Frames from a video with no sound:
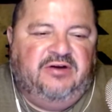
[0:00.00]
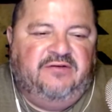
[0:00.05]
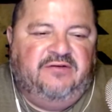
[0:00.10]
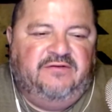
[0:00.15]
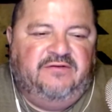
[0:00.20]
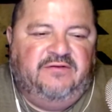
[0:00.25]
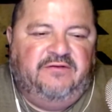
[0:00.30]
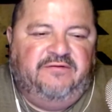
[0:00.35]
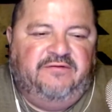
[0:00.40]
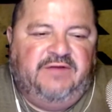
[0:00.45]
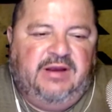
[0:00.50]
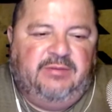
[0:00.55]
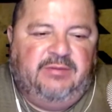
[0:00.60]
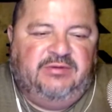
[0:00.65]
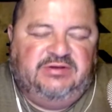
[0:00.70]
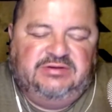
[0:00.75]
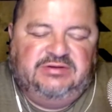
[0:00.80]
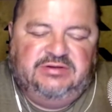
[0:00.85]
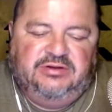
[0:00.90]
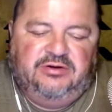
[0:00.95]
their
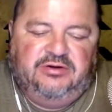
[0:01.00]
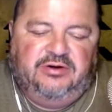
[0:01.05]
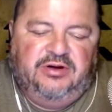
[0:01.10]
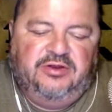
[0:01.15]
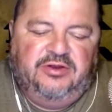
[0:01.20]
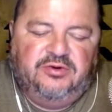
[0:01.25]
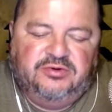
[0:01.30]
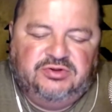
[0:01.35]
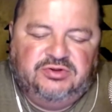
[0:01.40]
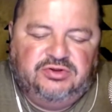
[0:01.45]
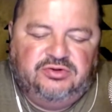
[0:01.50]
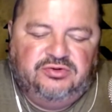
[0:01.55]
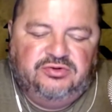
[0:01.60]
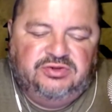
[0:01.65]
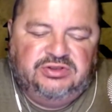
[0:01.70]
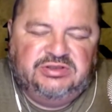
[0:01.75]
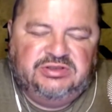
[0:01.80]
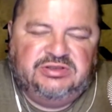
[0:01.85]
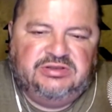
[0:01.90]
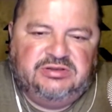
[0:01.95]
families. And there are others who
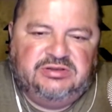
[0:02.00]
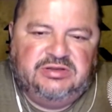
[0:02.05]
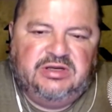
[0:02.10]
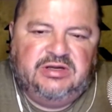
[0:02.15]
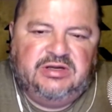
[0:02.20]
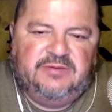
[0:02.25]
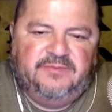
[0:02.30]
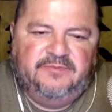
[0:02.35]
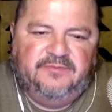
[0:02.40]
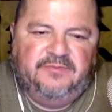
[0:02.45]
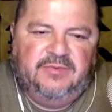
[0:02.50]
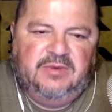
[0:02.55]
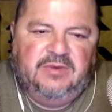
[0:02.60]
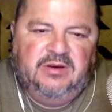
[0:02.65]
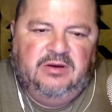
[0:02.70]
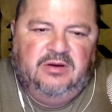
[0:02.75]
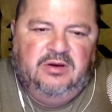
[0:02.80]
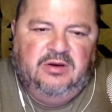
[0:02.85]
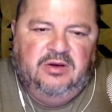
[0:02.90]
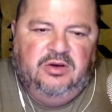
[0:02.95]
just
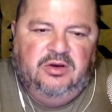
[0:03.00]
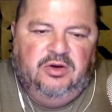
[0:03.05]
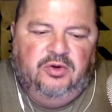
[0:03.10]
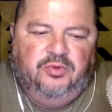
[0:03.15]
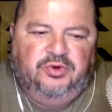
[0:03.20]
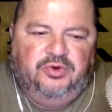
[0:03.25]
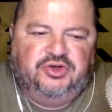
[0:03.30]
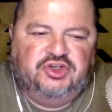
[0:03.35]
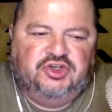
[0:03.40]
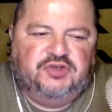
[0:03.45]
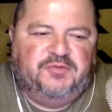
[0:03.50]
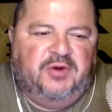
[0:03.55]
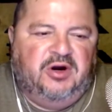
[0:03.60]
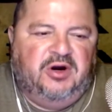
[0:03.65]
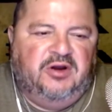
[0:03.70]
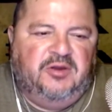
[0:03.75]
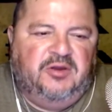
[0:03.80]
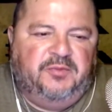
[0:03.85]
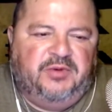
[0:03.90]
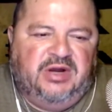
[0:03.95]
were just part of
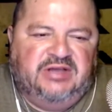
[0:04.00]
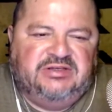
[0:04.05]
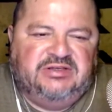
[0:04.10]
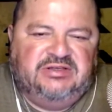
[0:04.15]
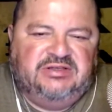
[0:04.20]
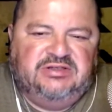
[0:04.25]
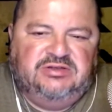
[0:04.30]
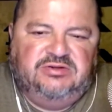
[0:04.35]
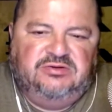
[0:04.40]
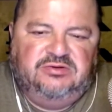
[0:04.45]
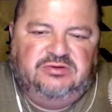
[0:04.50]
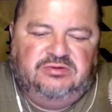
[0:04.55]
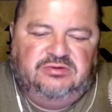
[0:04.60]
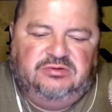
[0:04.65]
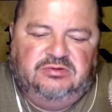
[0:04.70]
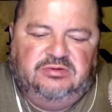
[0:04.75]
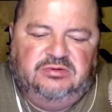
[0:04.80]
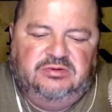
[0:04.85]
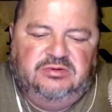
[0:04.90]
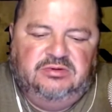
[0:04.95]
the process to
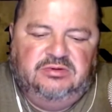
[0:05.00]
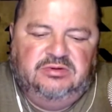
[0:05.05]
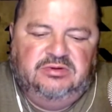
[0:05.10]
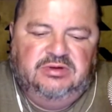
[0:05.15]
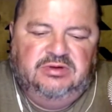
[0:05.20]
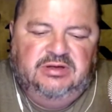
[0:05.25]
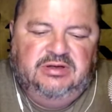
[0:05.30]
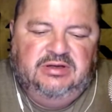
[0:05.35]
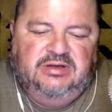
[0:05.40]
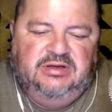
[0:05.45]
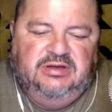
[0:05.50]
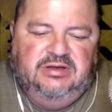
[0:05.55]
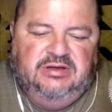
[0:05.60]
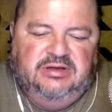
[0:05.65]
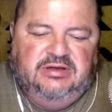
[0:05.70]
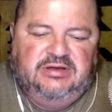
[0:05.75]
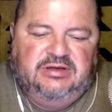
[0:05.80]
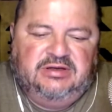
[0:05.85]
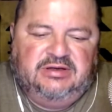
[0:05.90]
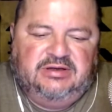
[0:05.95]

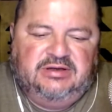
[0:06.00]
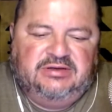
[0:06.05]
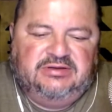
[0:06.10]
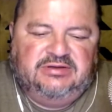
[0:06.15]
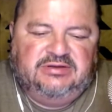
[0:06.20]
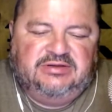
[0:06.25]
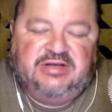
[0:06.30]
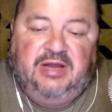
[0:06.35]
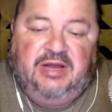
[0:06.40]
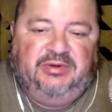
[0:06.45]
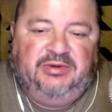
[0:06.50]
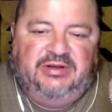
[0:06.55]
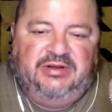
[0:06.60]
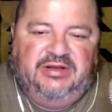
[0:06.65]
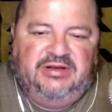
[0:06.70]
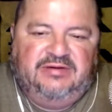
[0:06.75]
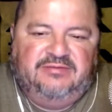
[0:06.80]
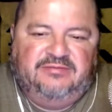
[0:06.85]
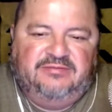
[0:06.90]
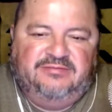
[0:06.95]
just copulate
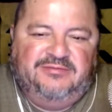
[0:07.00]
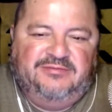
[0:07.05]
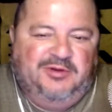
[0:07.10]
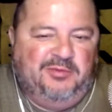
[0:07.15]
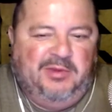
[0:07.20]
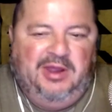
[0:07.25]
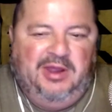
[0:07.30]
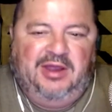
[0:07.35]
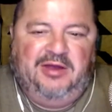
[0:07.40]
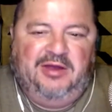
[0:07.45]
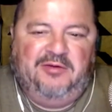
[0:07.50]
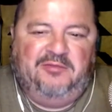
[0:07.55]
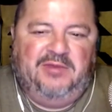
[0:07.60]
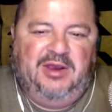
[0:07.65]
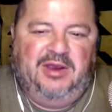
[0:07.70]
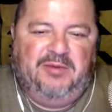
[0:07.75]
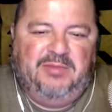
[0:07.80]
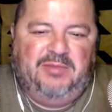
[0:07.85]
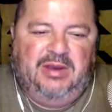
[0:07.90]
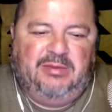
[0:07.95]
and
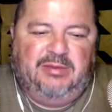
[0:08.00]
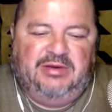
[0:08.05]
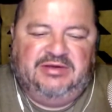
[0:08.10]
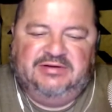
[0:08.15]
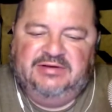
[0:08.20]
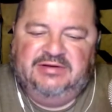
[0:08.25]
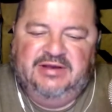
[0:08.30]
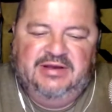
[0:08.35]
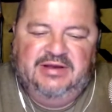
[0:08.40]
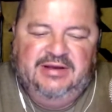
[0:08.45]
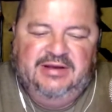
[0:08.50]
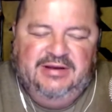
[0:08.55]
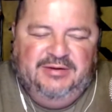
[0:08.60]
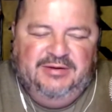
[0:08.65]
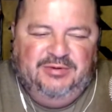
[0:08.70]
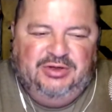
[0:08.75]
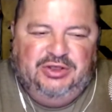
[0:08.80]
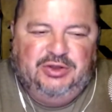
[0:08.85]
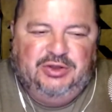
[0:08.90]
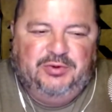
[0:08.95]
make babies.
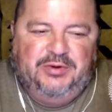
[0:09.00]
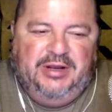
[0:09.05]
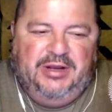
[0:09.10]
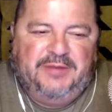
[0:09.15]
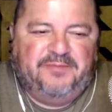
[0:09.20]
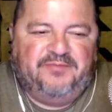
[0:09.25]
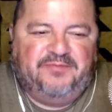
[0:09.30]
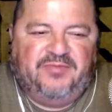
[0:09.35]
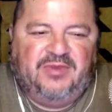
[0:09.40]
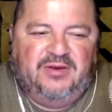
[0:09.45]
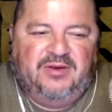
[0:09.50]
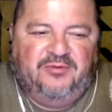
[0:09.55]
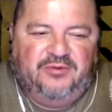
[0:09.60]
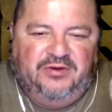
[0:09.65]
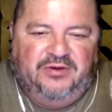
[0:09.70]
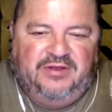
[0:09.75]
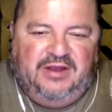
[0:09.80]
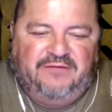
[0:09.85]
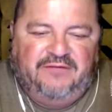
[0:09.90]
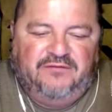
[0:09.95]
Either way, we're
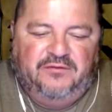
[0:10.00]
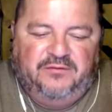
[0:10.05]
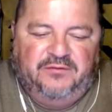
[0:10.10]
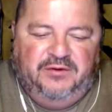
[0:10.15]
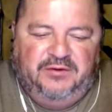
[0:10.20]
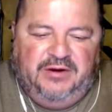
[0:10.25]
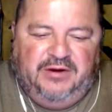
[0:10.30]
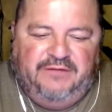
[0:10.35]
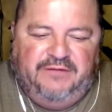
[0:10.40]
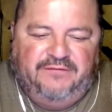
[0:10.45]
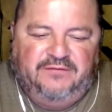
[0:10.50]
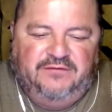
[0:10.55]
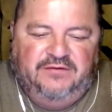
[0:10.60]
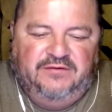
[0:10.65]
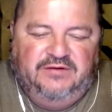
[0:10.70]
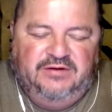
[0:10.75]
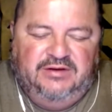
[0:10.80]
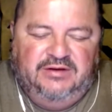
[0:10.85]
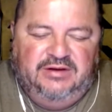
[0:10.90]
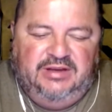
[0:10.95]
thankful and we're grateful.
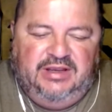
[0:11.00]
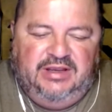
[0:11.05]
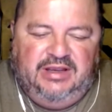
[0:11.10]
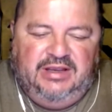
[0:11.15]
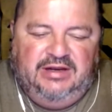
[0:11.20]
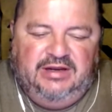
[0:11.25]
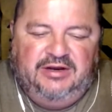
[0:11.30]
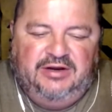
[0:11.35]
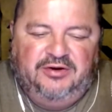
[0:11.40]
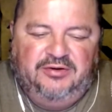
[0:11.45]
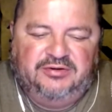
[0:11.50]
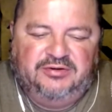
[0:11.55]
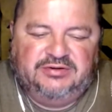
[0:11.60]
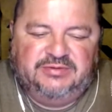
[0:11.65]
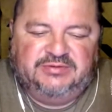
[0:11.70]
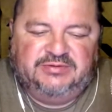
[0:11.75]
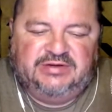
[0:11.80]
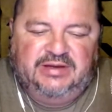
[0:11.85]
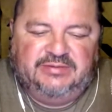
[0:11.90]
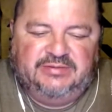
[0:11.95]
And I know
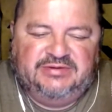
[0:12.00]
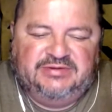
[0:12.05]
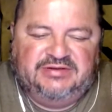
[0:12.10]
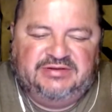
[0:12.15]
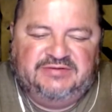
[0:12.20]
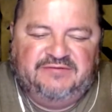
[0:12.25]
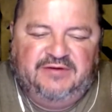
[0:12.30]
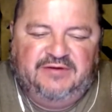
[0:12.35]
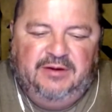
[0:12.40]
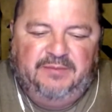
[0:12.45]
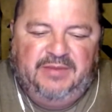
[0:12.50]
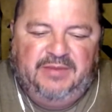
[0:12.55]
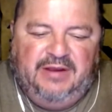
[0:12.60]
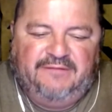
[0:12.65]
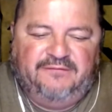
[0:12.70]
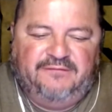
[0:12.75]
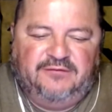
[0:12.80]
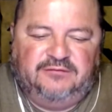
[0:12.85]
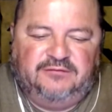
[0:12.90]
sometimes it's very painful